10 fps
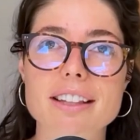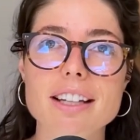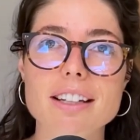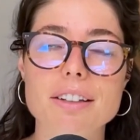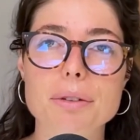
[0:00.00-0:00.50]

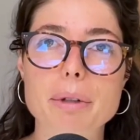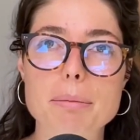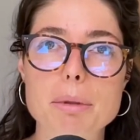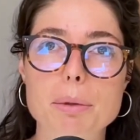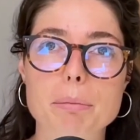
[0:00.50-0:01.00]
think another way
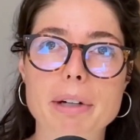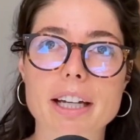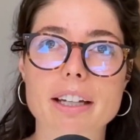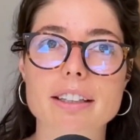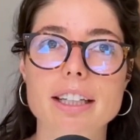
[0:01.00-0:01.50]
people
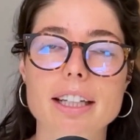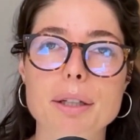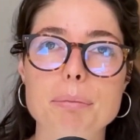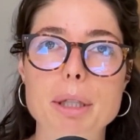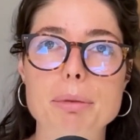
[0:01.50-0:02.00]
might
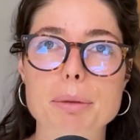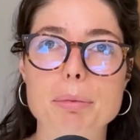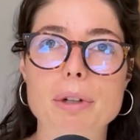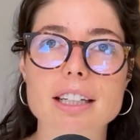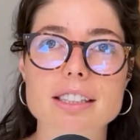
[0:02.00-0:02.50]
be able to
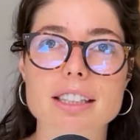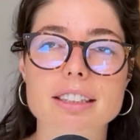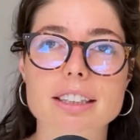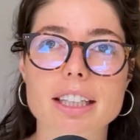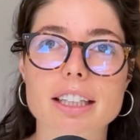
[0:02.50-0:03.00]

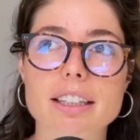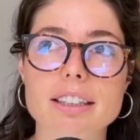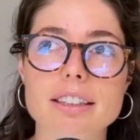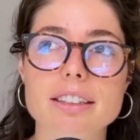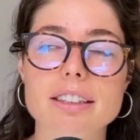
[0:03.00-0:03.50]
practically,
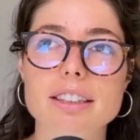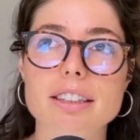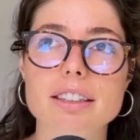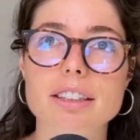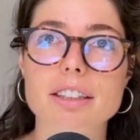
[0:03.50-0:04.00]

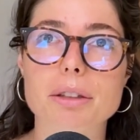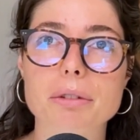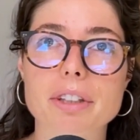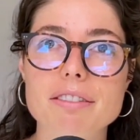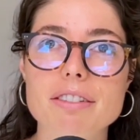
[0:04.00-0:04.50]

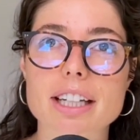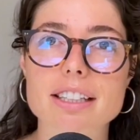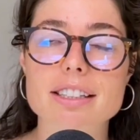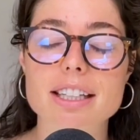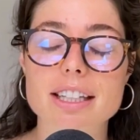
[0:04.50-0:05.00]
live
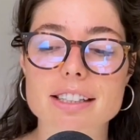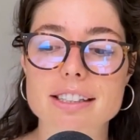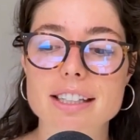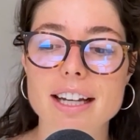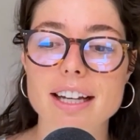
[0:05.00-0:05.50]
this
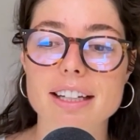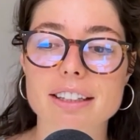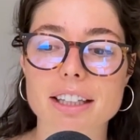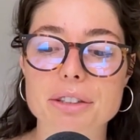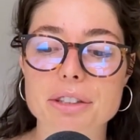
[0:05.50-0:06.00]
is
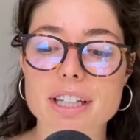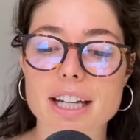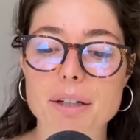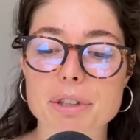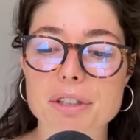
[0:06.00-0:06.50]
like you're
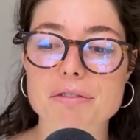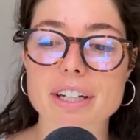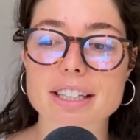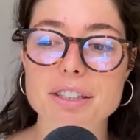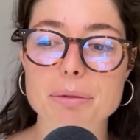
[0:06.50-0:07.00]
saying, when you're
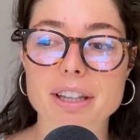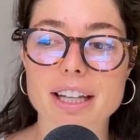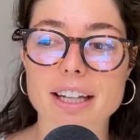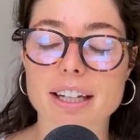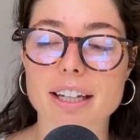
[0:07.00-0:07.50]
faced with
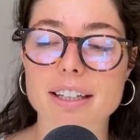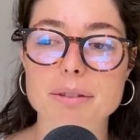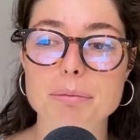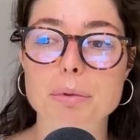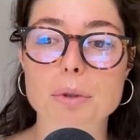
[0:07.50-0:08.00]
a
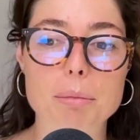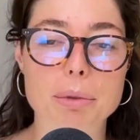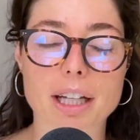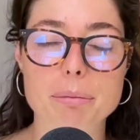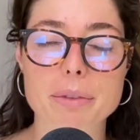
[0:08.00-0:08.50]

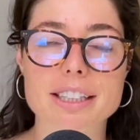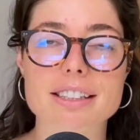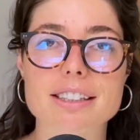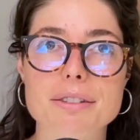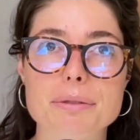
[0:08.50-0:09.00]
problem
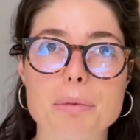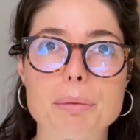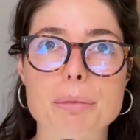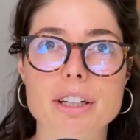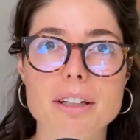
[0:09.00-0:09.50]
and
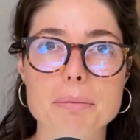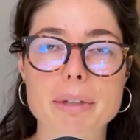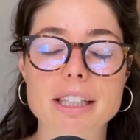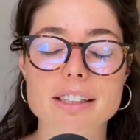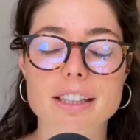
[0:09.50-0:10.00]
when we're in our
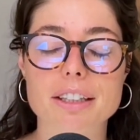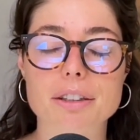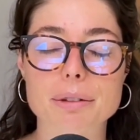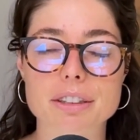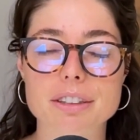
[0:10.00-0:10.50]
amygdala
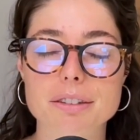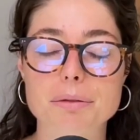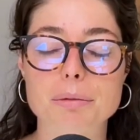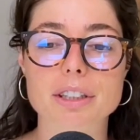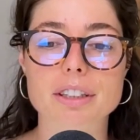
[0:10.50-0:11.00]
and
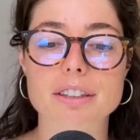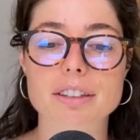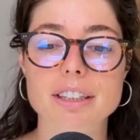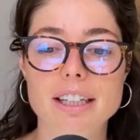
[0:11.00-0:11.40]
we're